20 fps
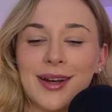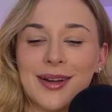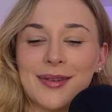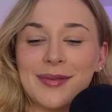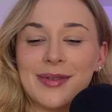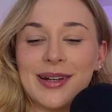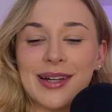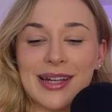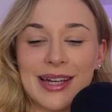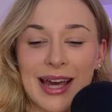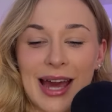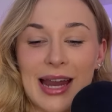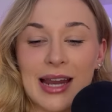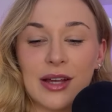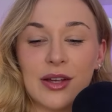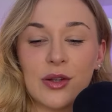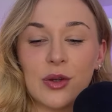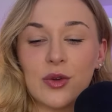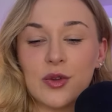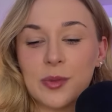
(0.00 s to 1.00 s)
But again, it
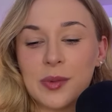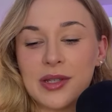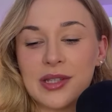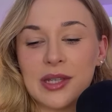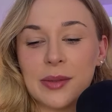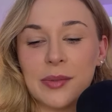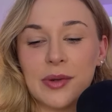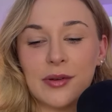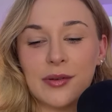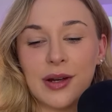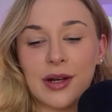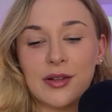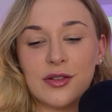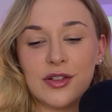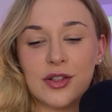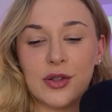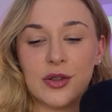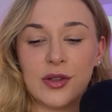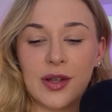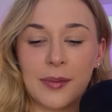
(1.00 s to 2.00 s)
can also be someone around
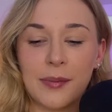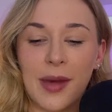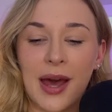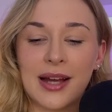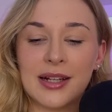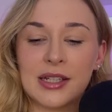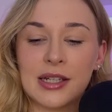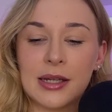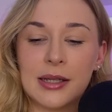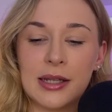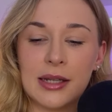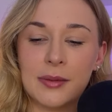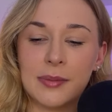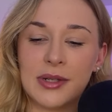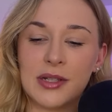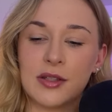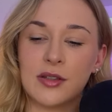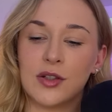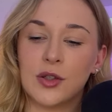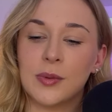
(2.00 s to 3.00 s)
you who's acting a little
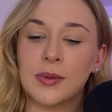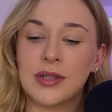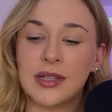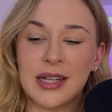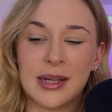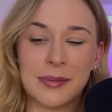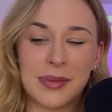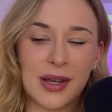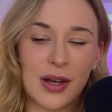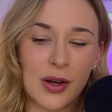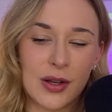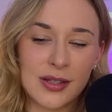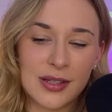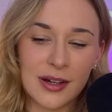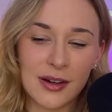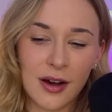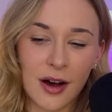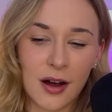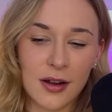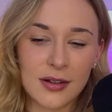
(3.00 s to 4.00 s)
bit stupidly. And because
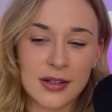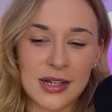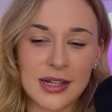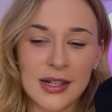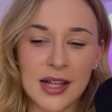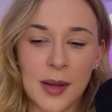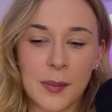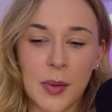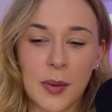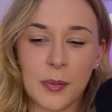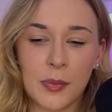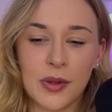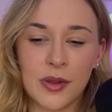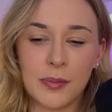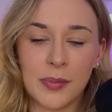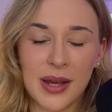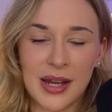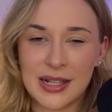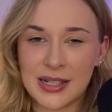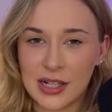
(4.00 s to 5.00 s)
that card did come up with
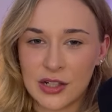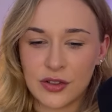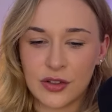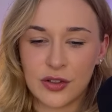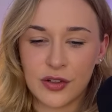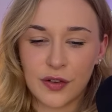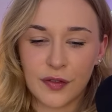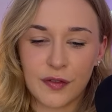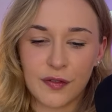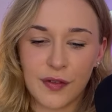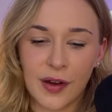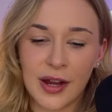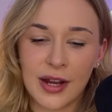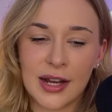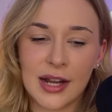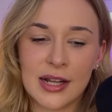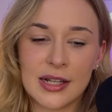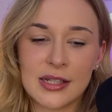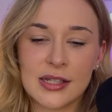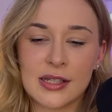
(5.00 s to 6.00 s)
pay attention to your
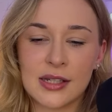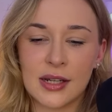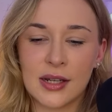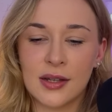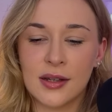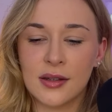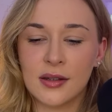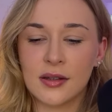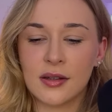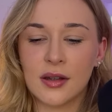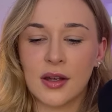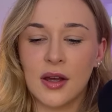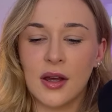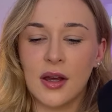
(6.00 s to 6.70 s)
finances,